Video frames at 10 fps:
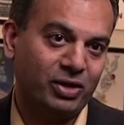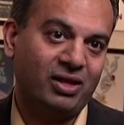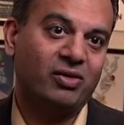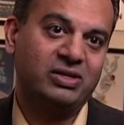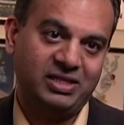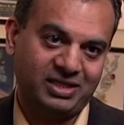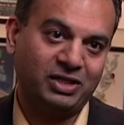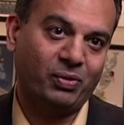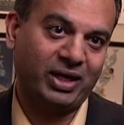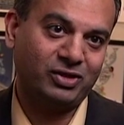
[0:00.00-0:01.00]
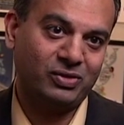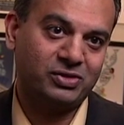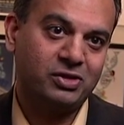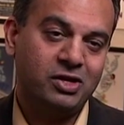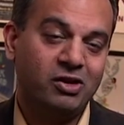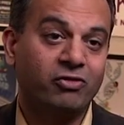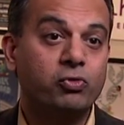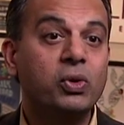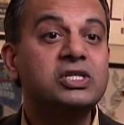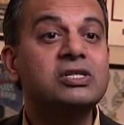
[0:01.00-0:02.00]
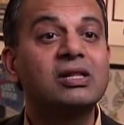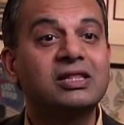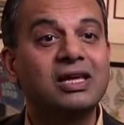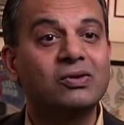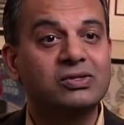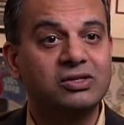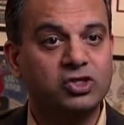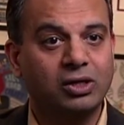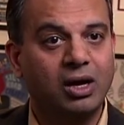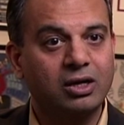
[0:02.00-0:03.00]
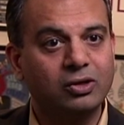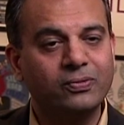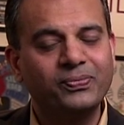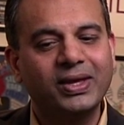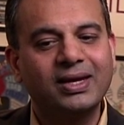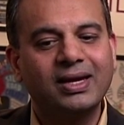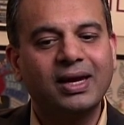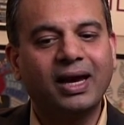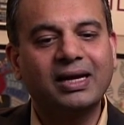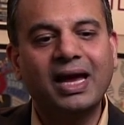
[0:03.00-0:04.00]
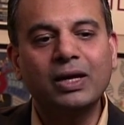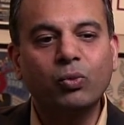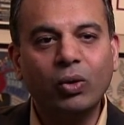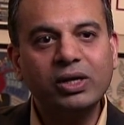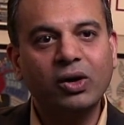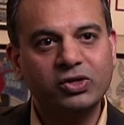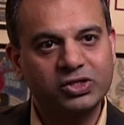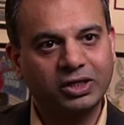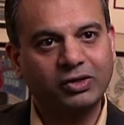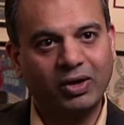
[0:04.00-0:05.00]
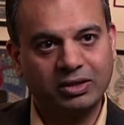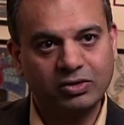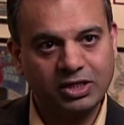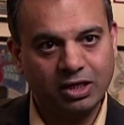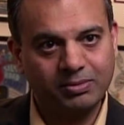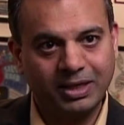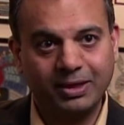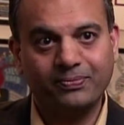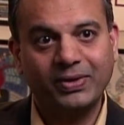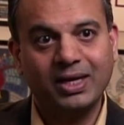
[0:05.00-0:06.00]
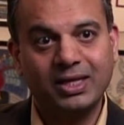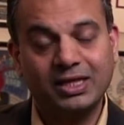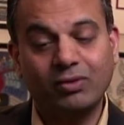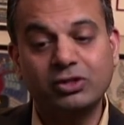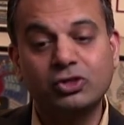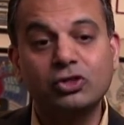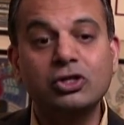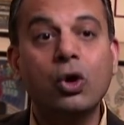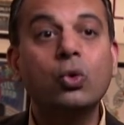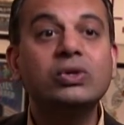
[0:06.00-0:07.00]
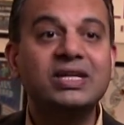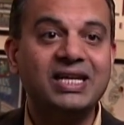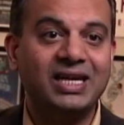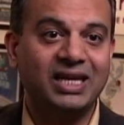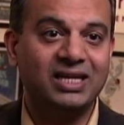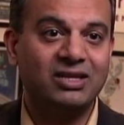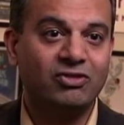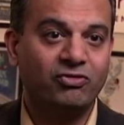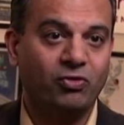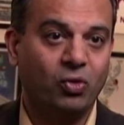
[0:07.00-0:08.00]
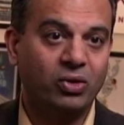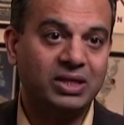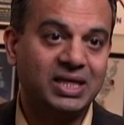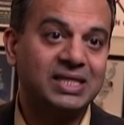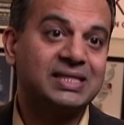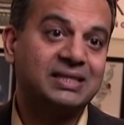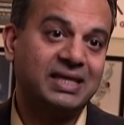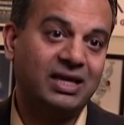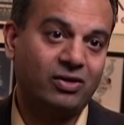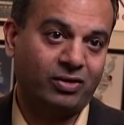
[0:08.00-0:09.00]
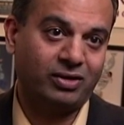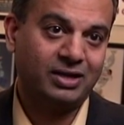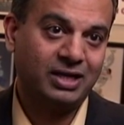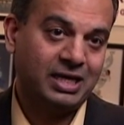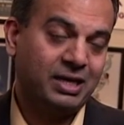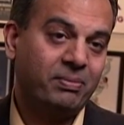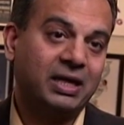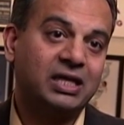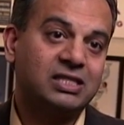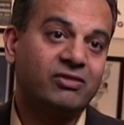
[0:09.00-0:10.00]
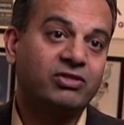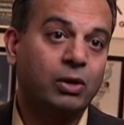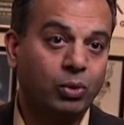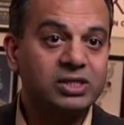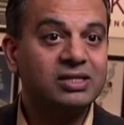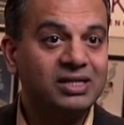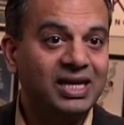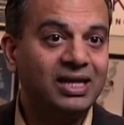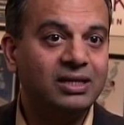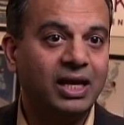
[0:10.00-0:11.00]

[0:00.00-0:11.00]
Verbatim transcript: with artistic directors of regional theaters in Chicago, and I had one artistic director tell me, there is no need for this theater, because if there was a need,